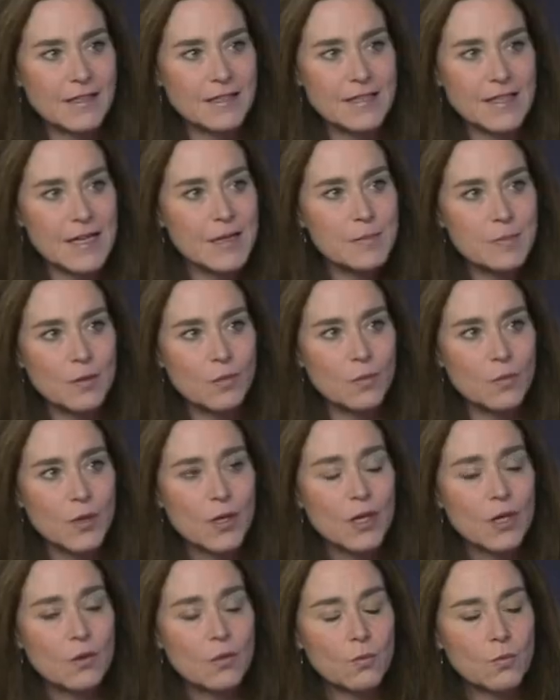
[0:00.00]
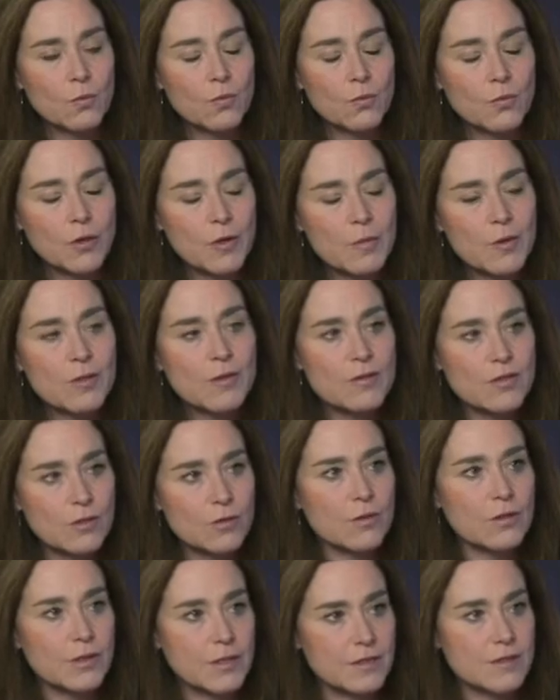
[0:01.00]
example. The community
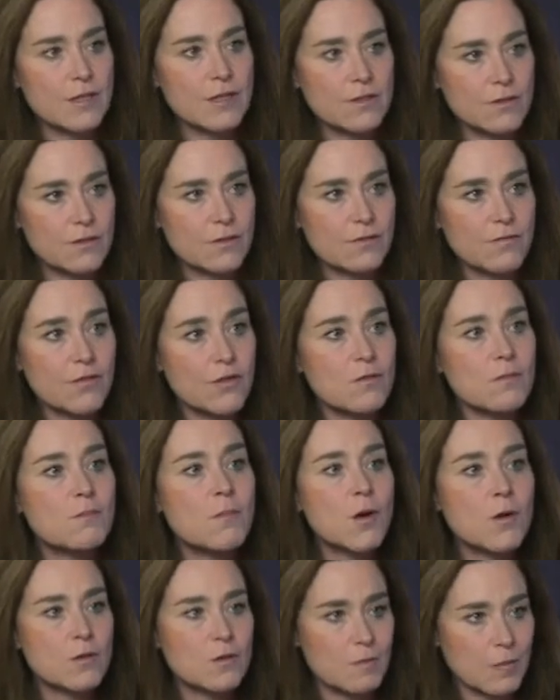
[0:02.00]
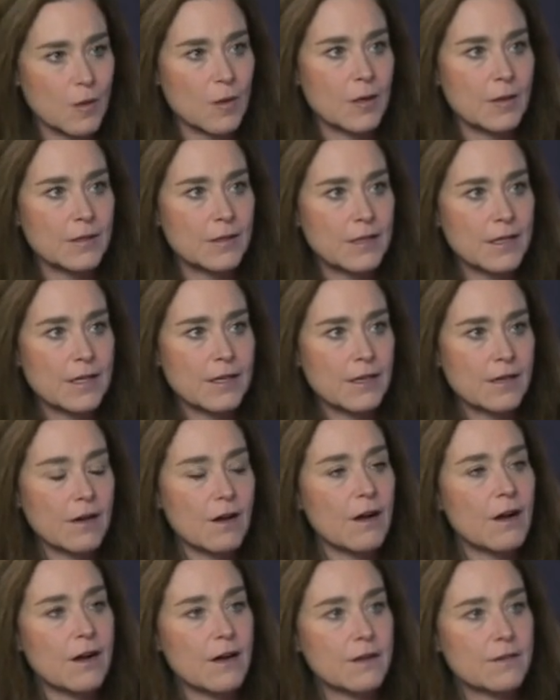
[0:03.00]
school exists for the most part
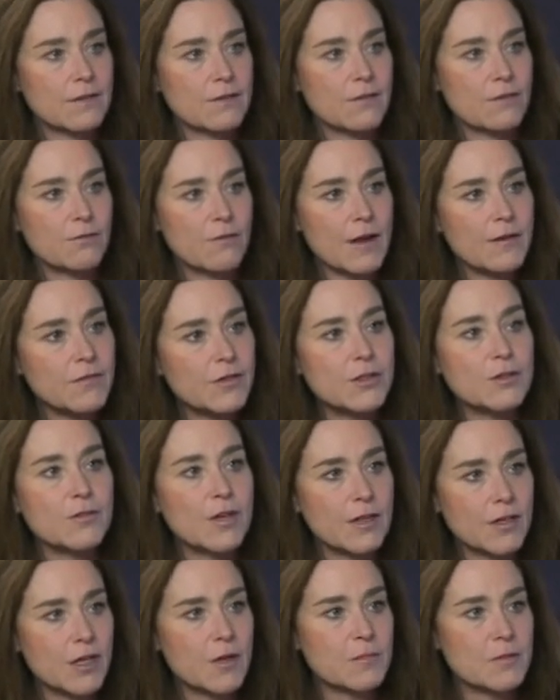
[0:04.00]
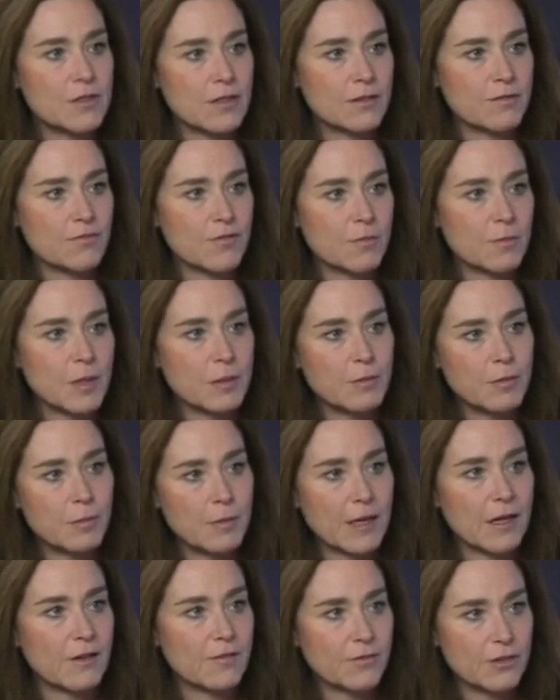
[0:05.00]
on the revenue that comes in from people
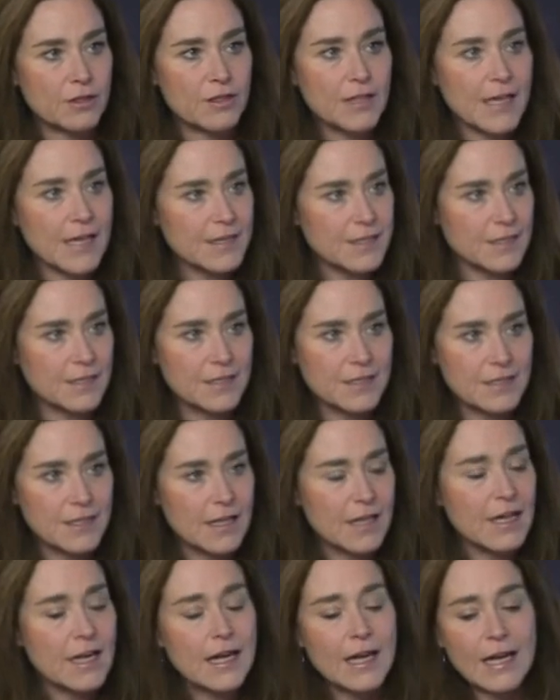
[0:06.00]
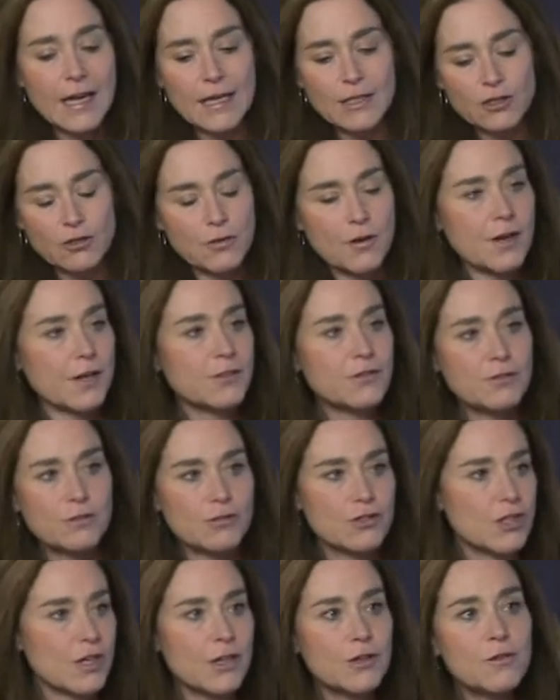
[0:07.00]
paying for classes, right, and trying
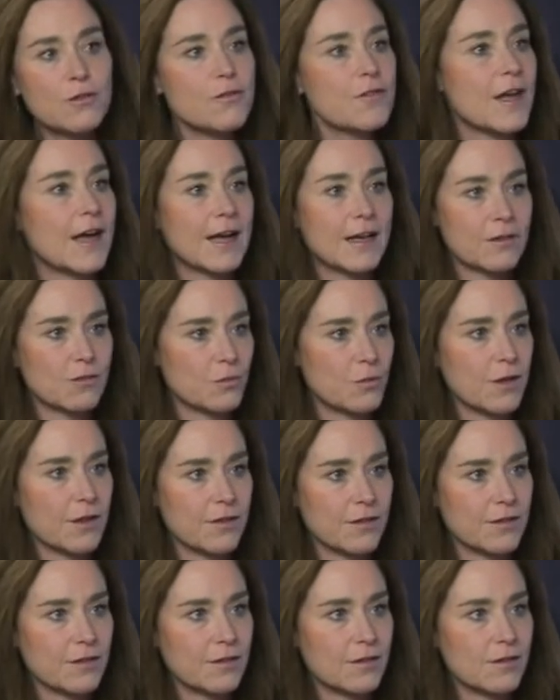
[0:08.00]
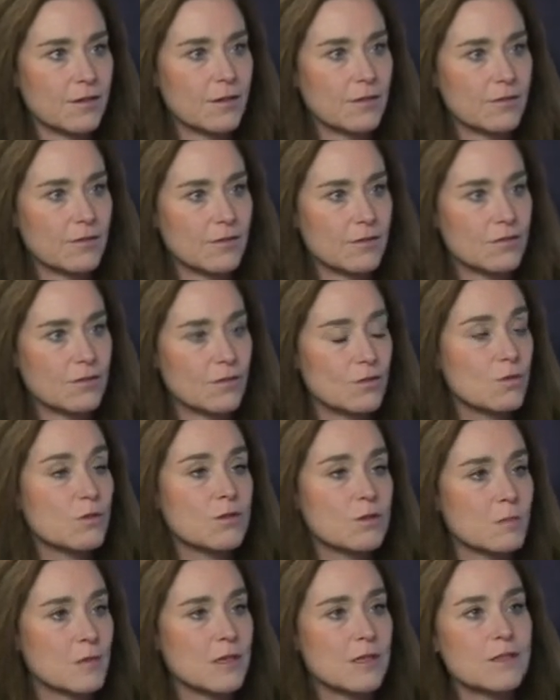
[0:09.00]
to juggle that with the
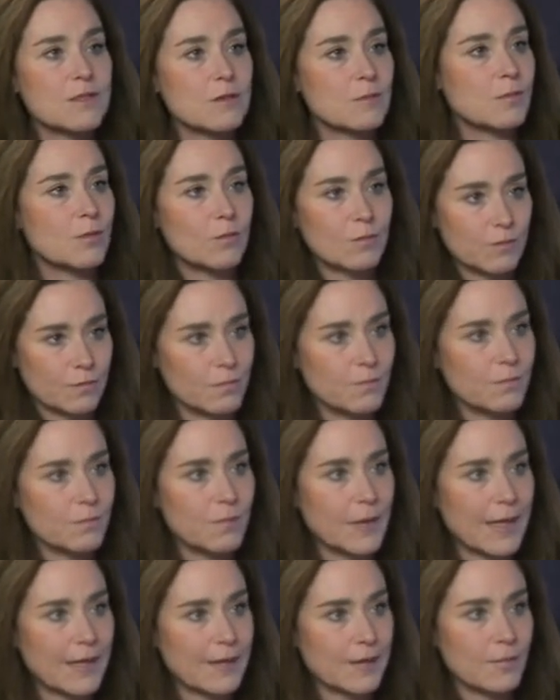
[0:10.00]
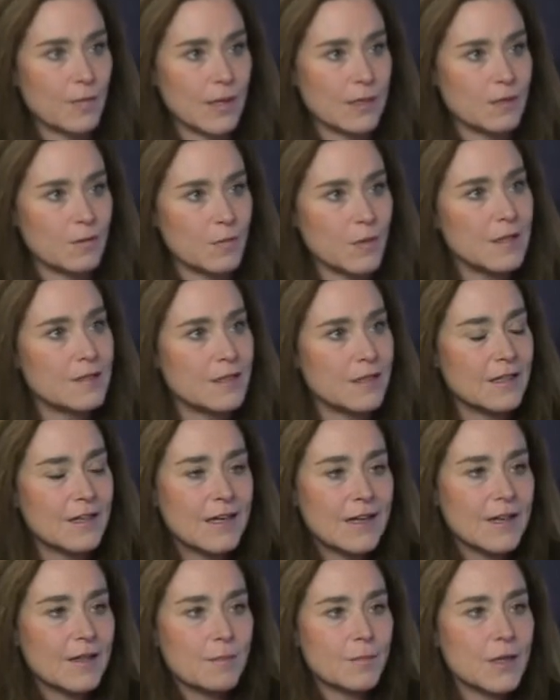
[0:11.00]
school's municipal based
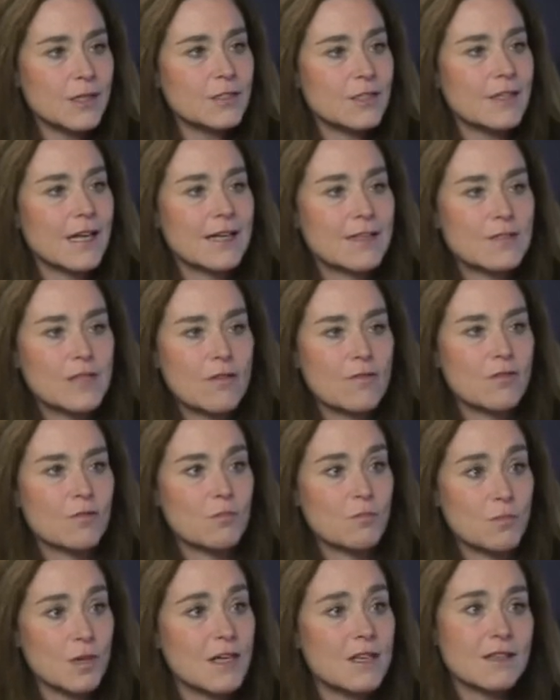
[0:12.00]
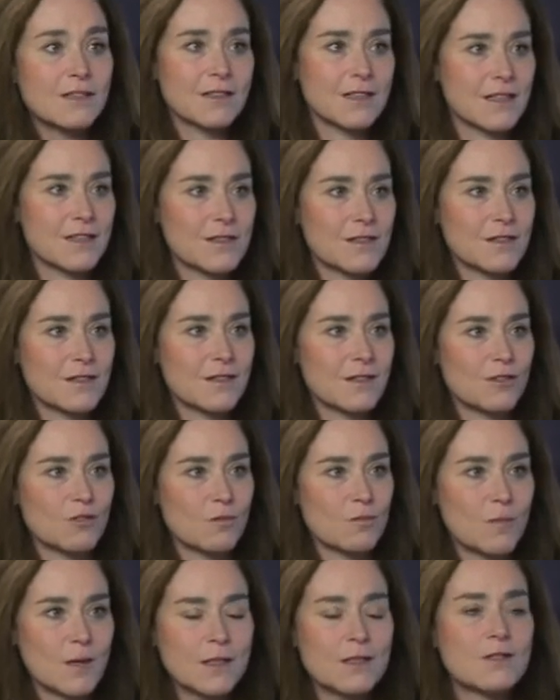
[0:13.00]
budget, budget has given me at least a
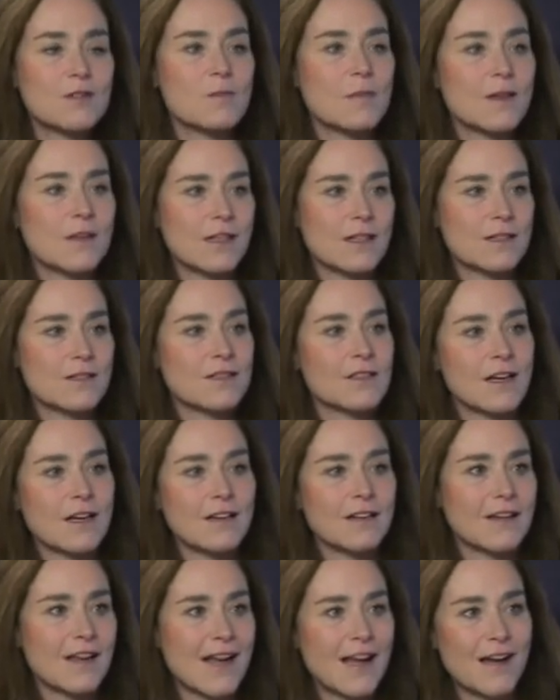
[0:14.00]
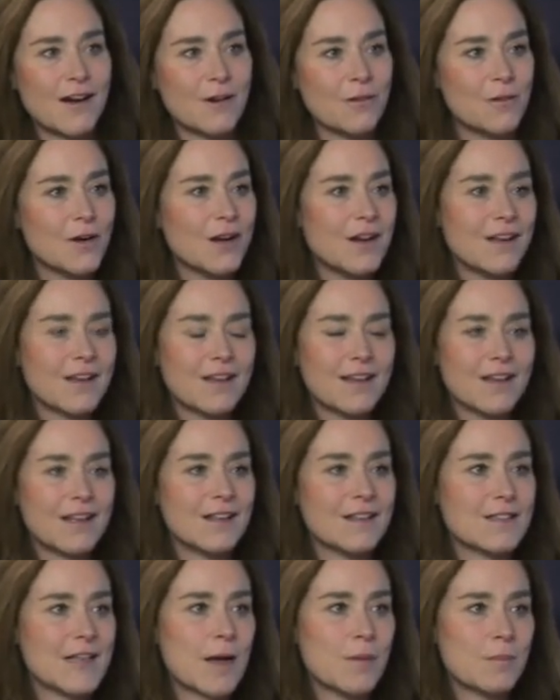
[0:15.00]
tremendous amount of insight in how
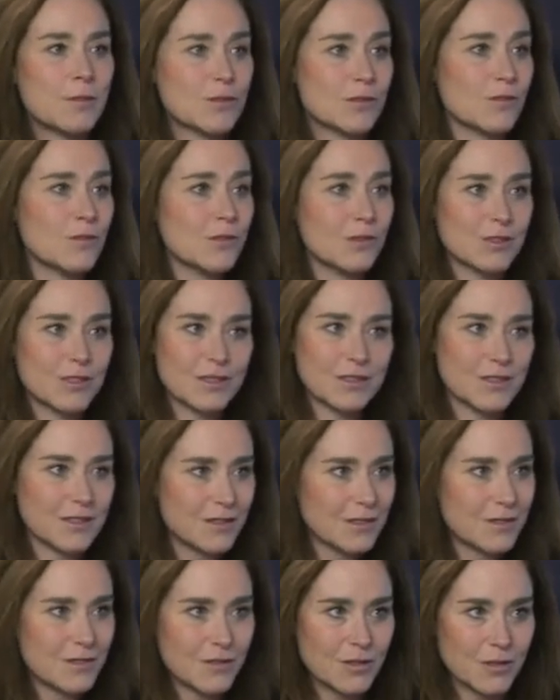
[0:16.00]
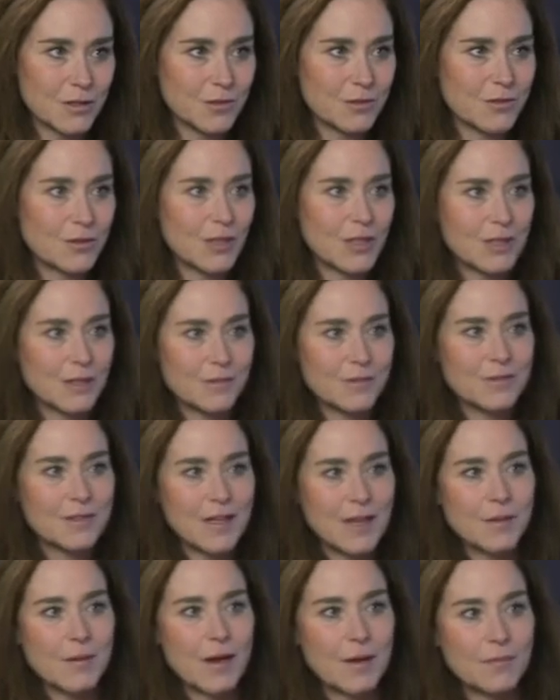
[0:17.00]
it's apples and oranges. So, you know,
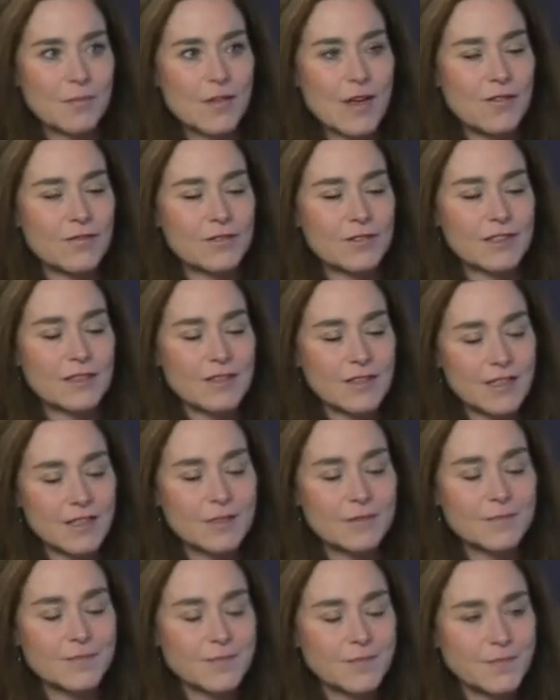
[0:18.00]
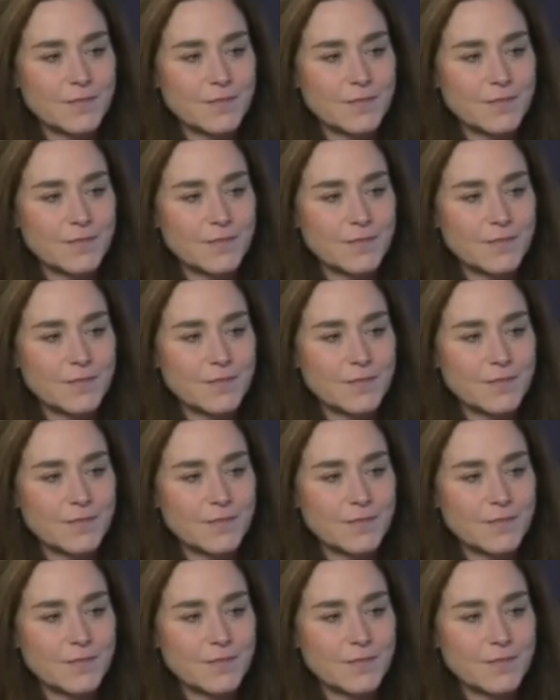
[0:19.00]
I'm definitely there.